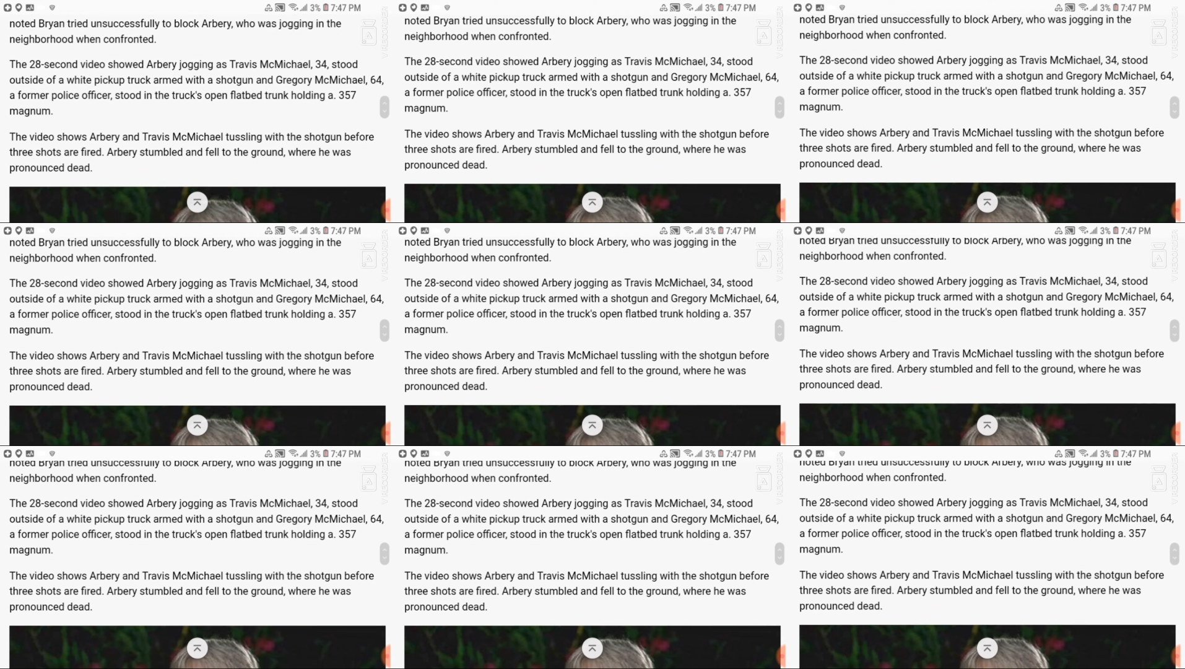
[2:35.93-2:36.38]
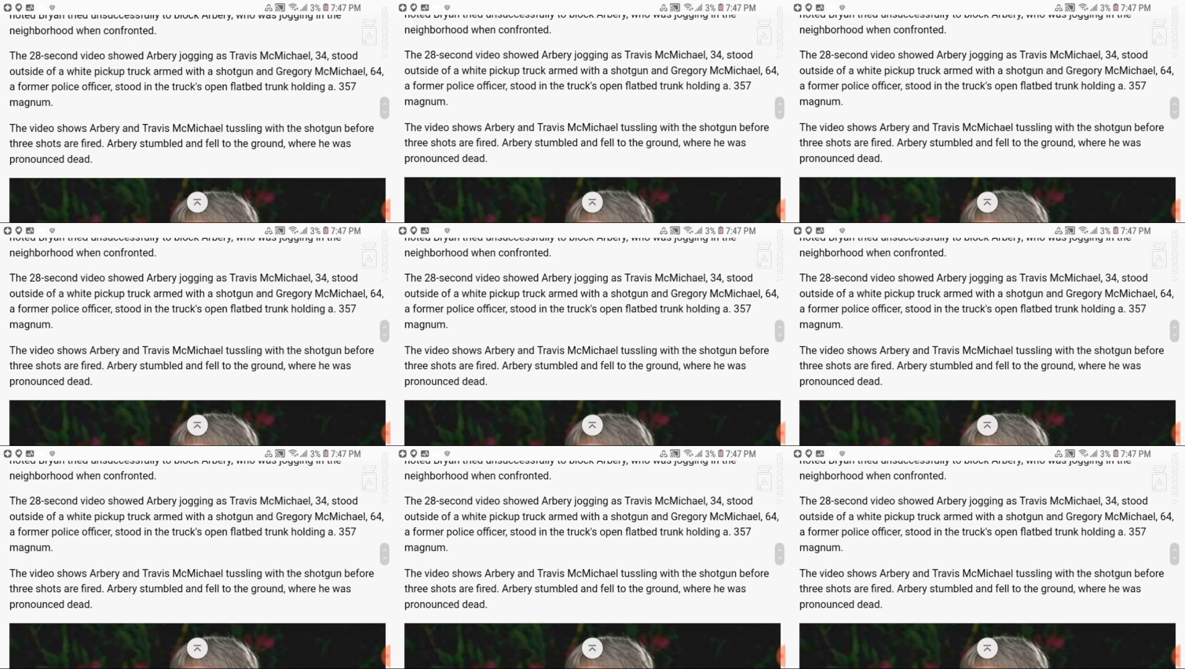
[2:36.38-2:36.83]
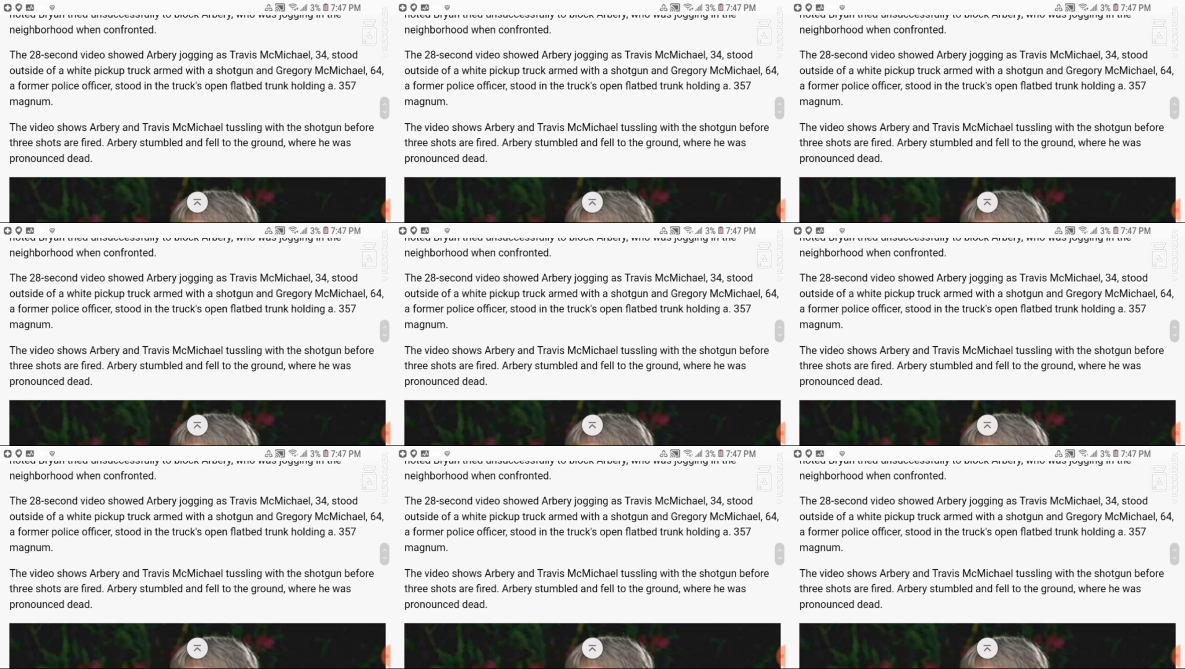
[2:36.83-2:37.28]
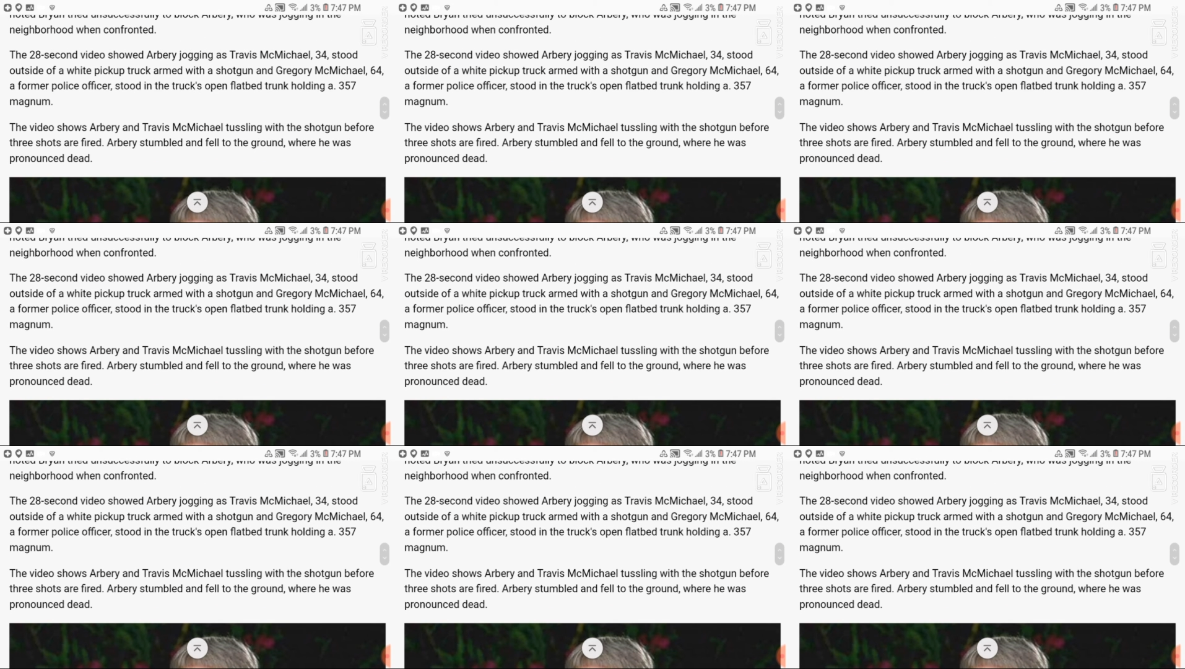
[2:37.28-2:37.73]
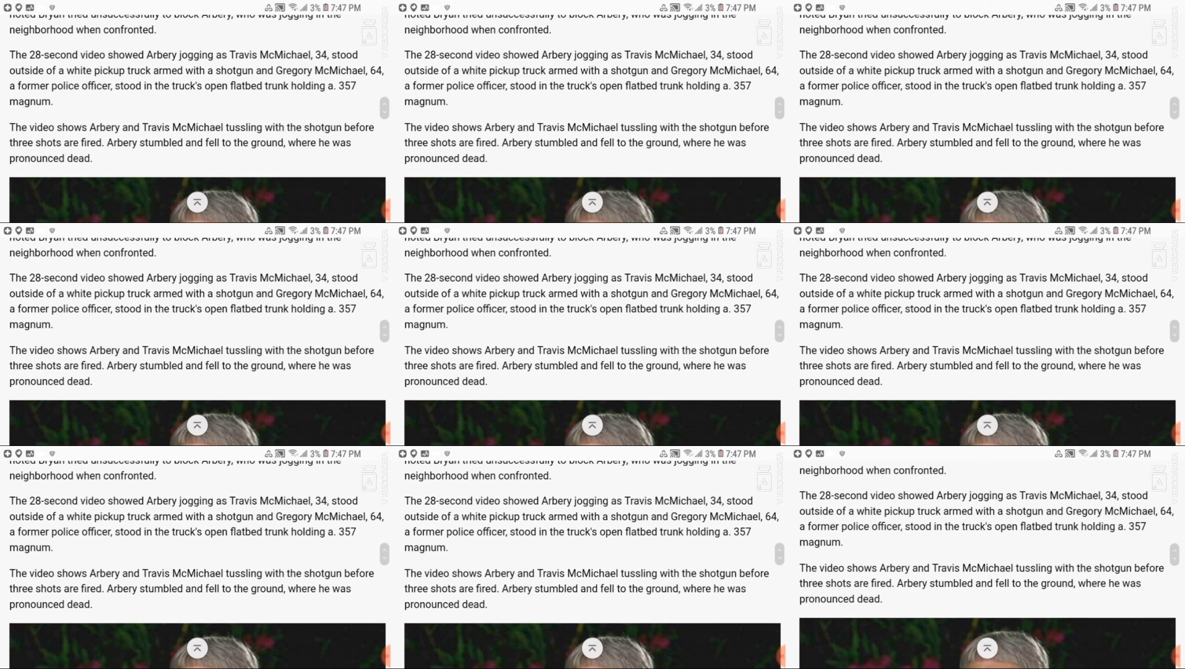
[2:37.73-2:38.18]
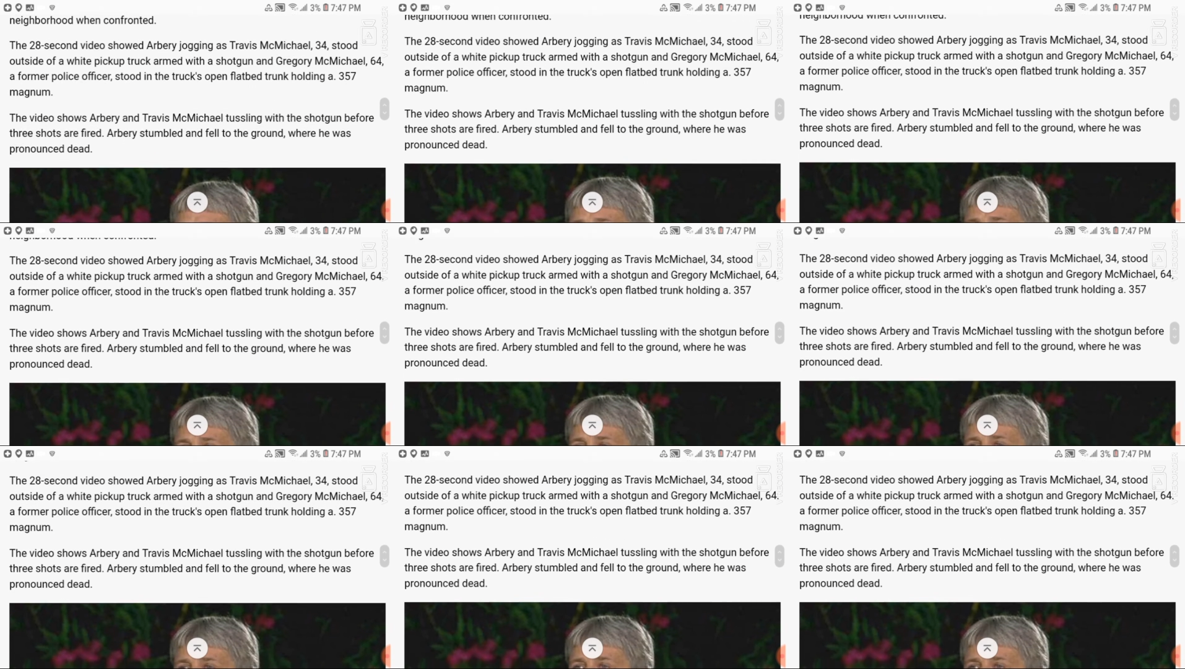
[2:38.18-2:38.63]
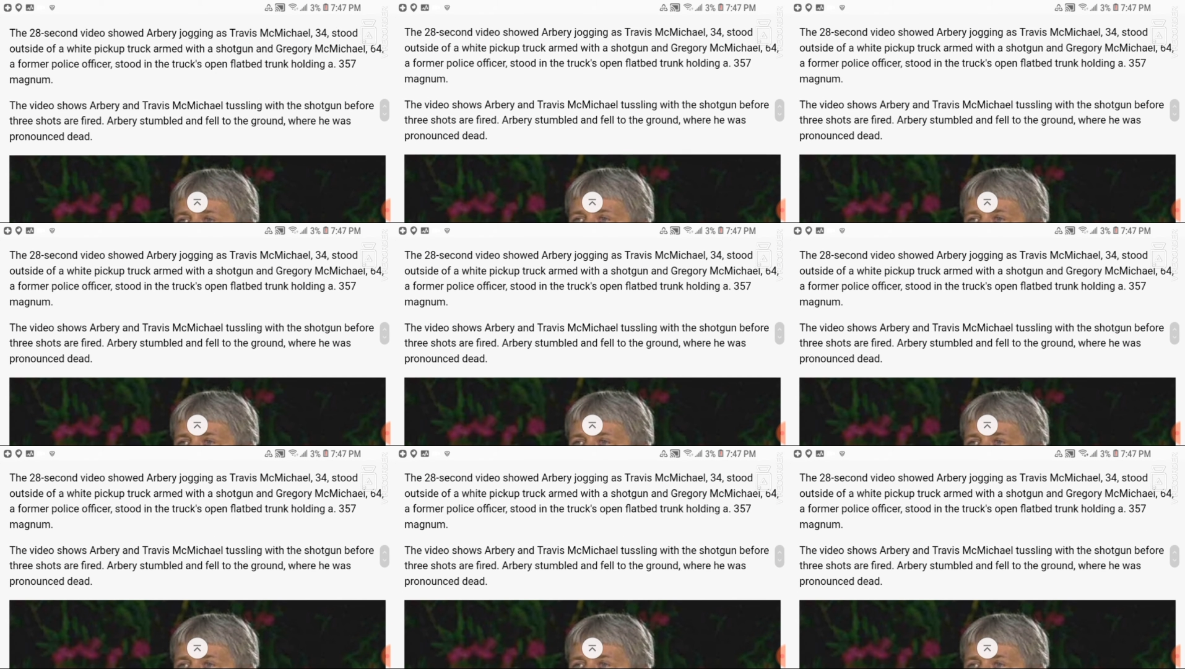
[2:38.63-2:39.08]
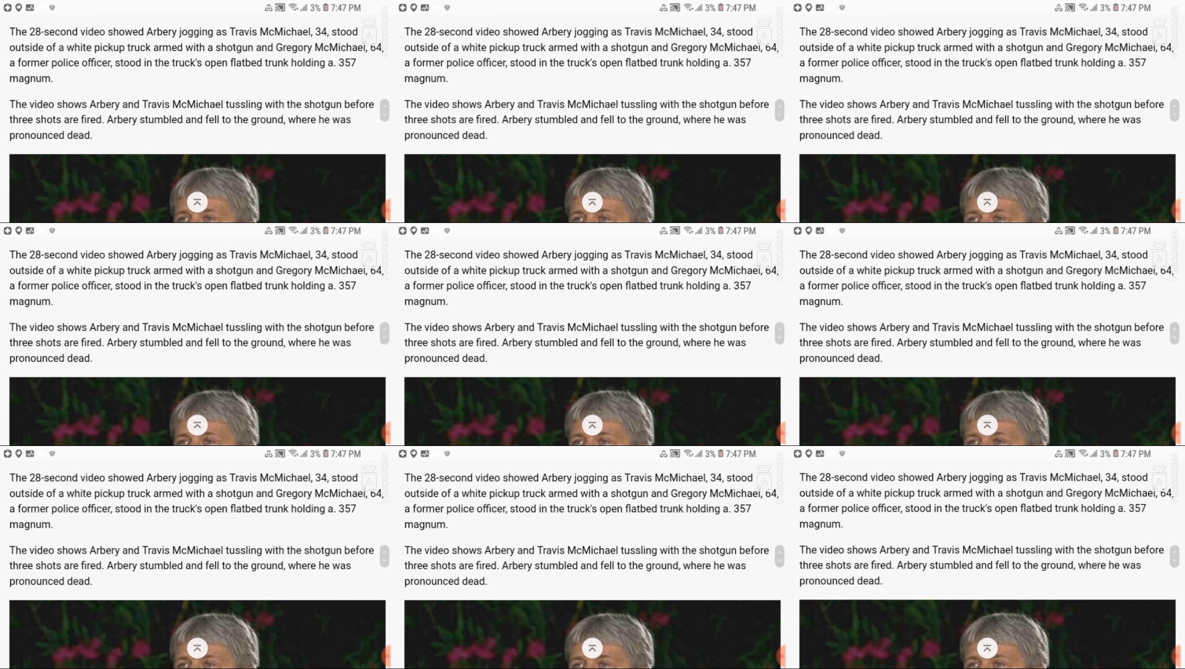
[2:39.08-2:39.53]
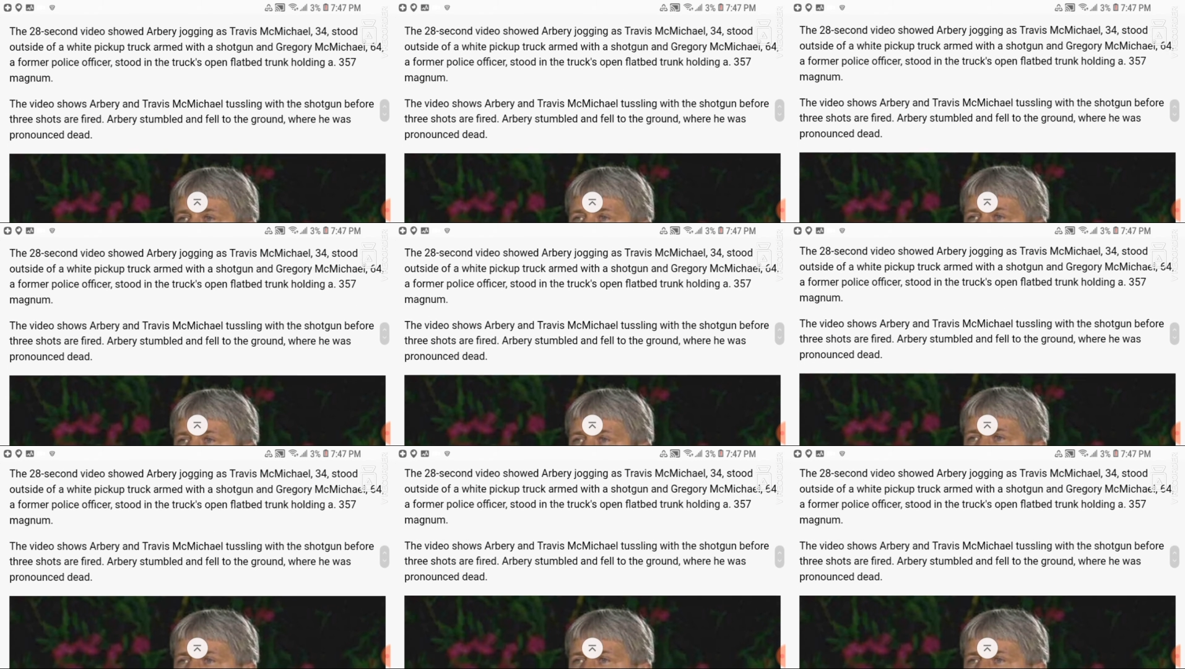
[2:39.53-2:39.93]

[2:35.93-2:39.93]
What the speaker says: [unreadable: no face in view]